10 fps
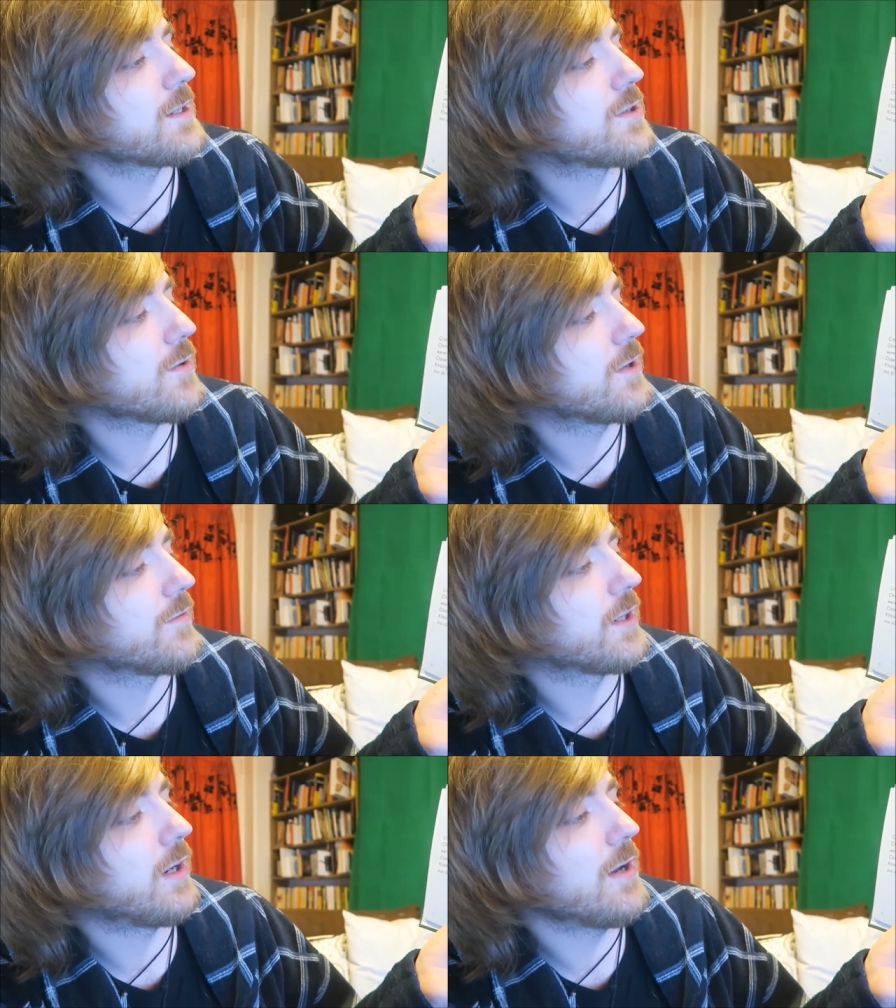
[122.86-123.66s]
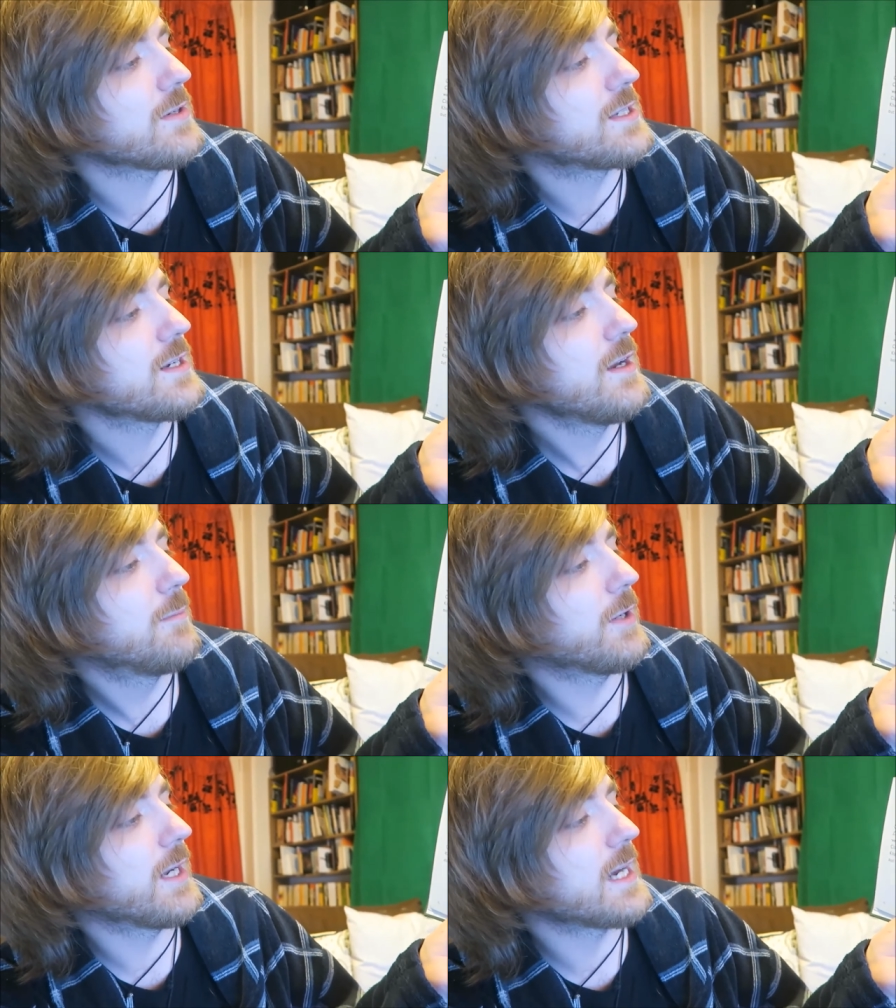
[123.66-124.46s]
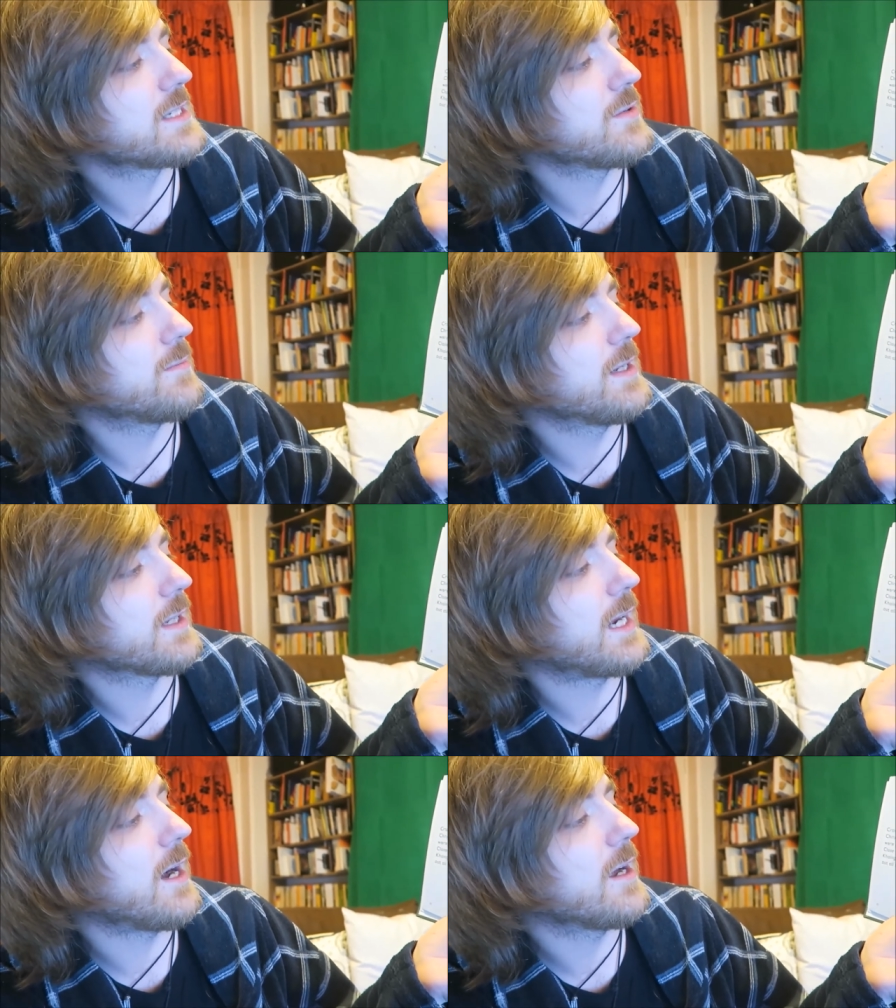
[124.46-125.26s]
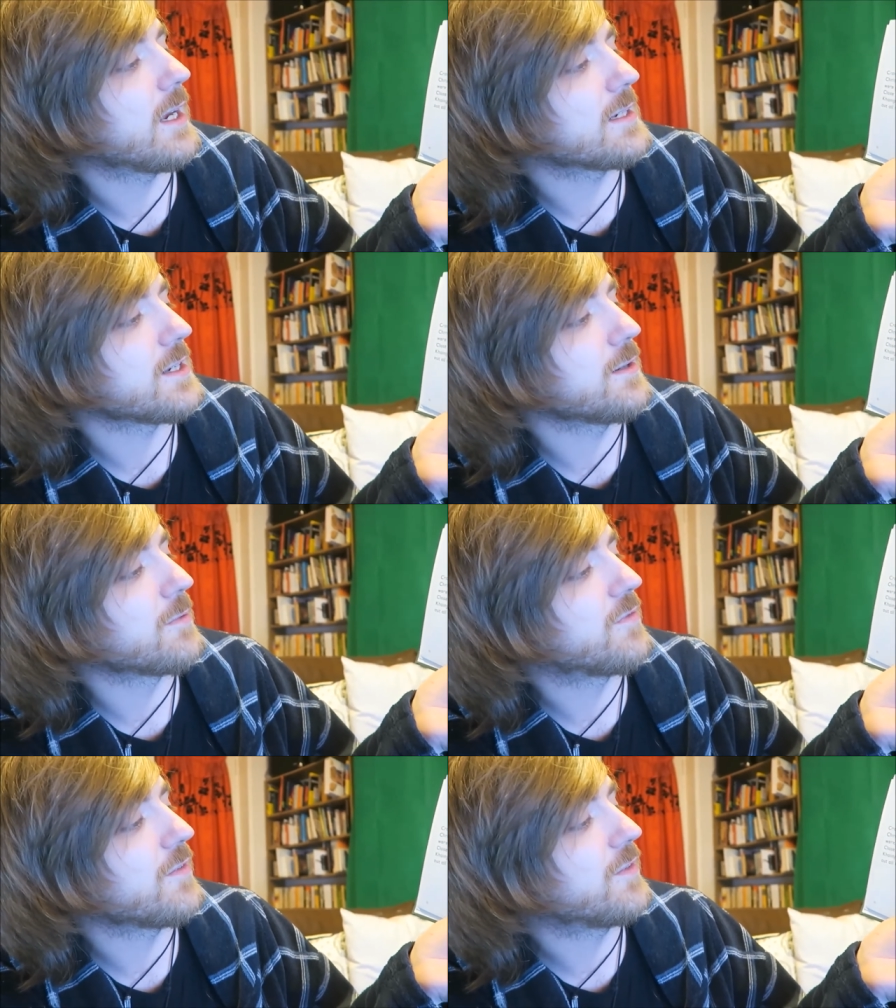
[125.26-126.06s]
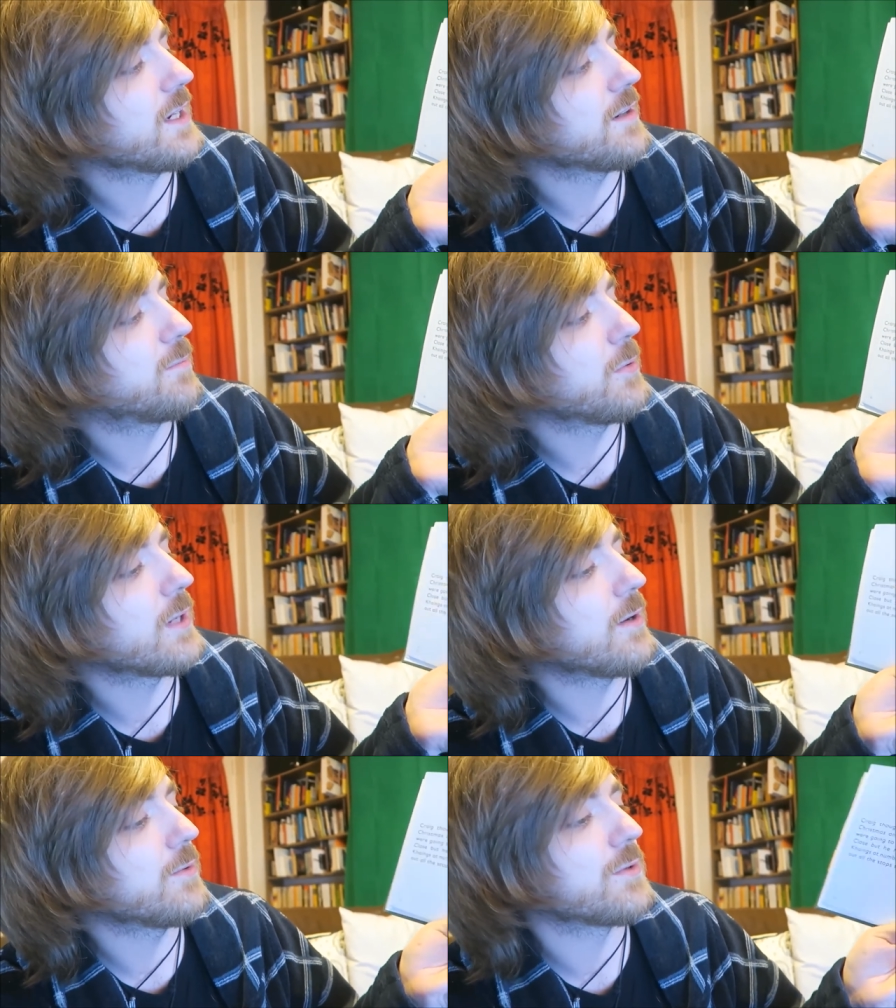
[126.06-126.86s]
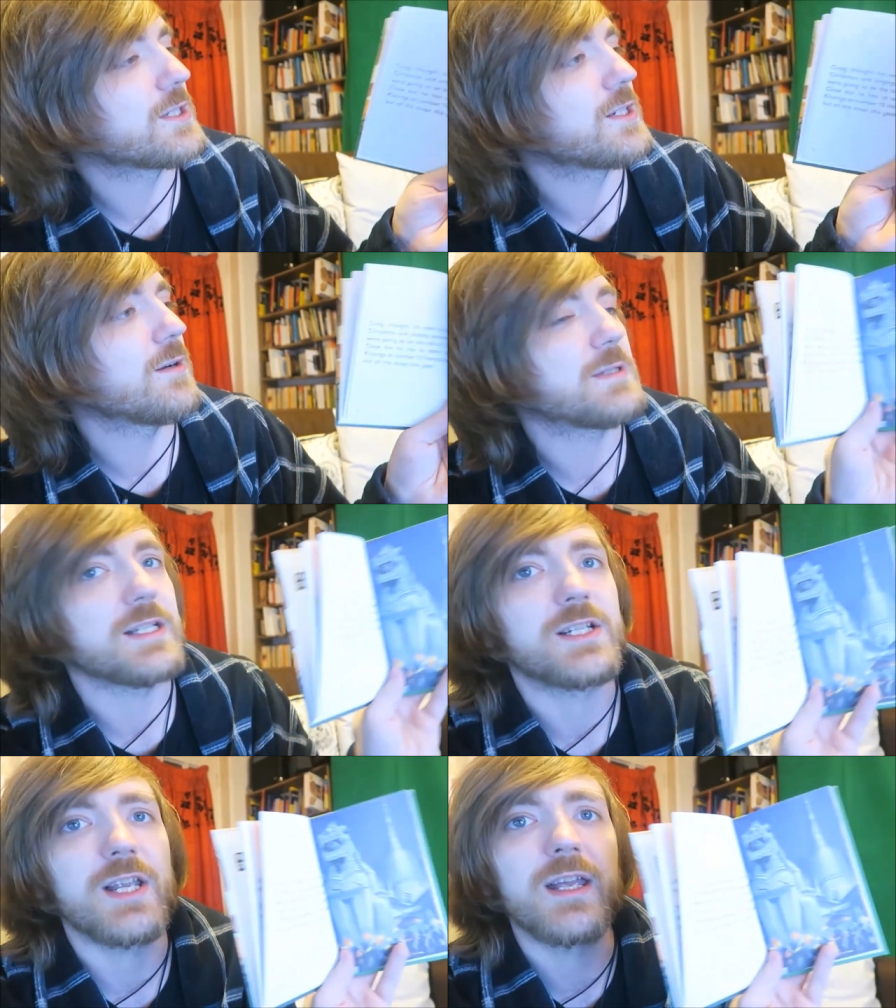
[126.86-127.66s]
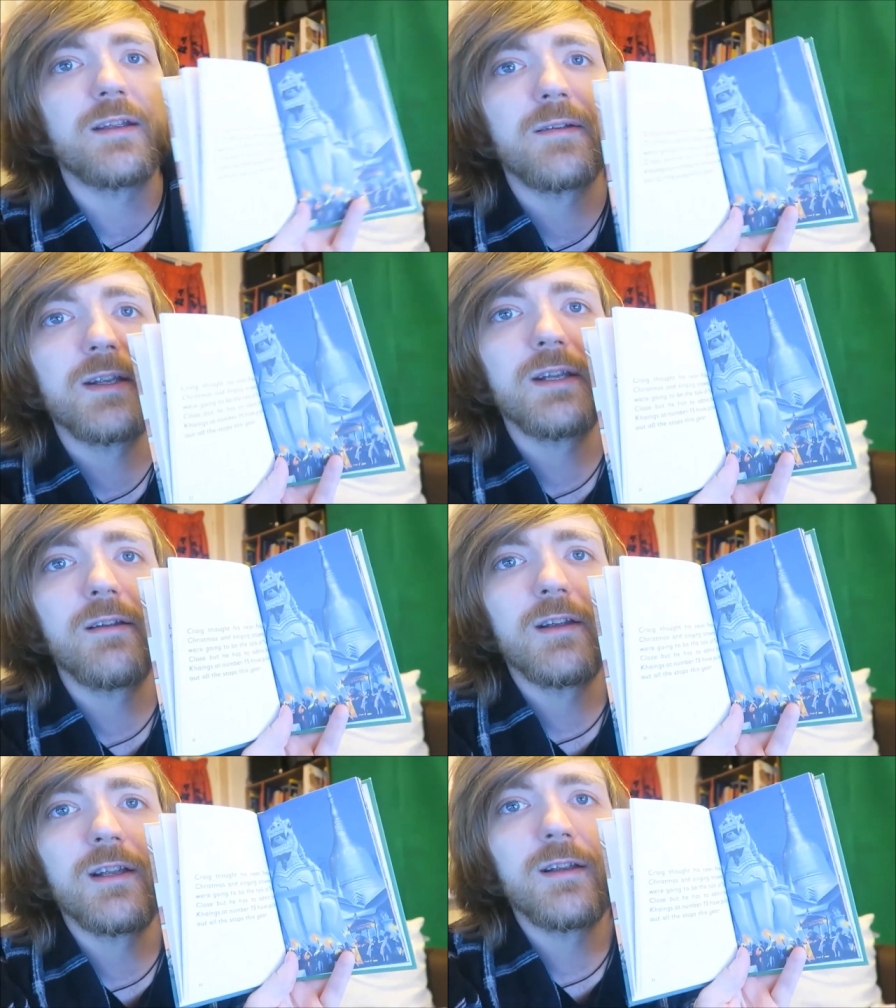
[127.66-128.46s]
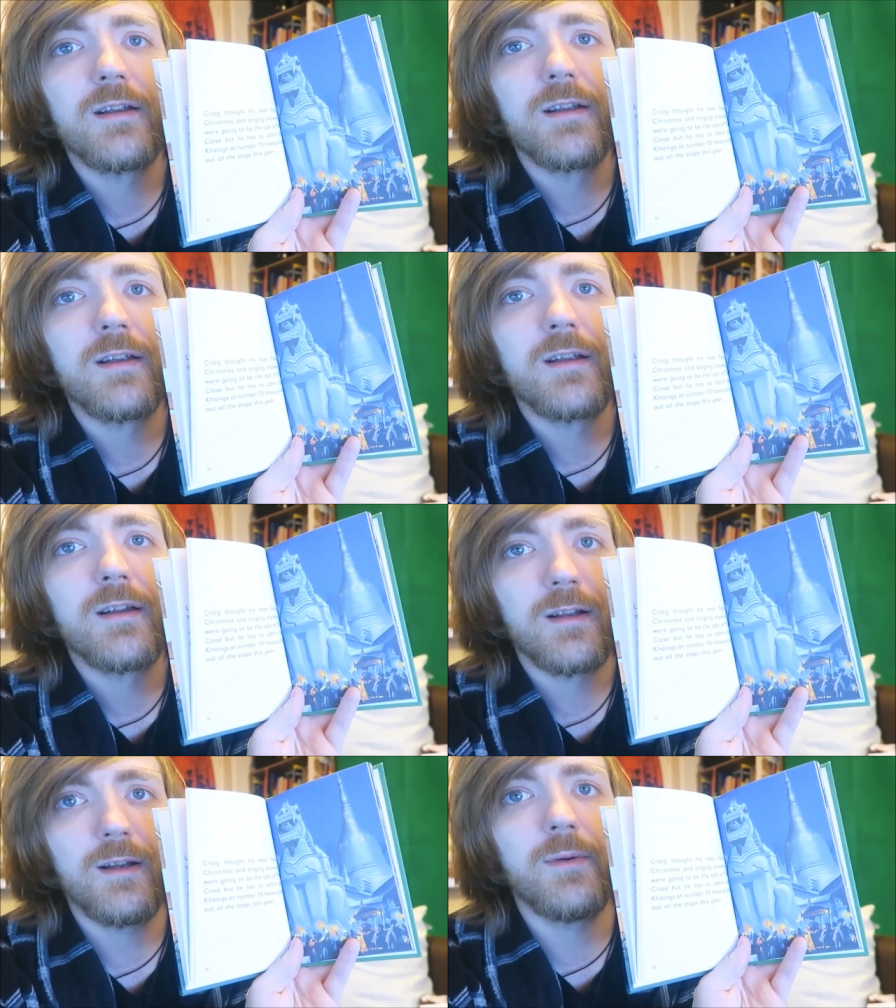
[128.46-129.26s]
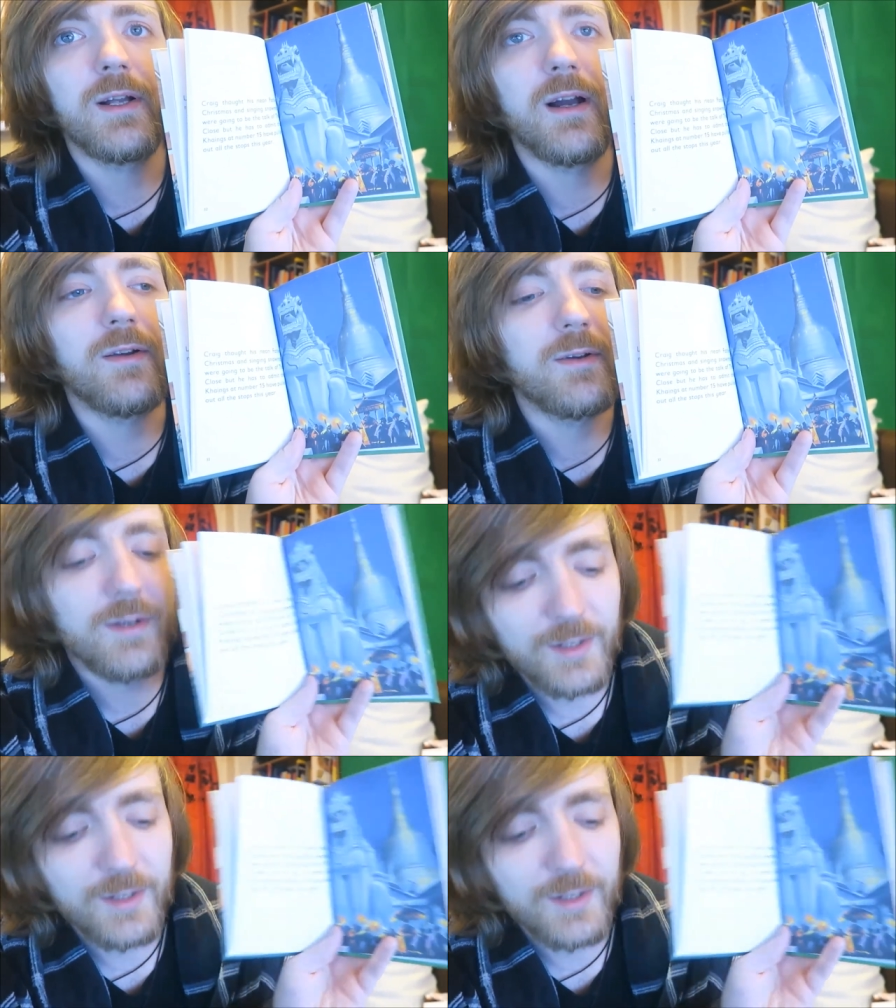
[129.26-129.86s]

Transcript: the talk of the Close, but he has to admit the Kyings at number 15 have pulled out all the stops this year. There we go.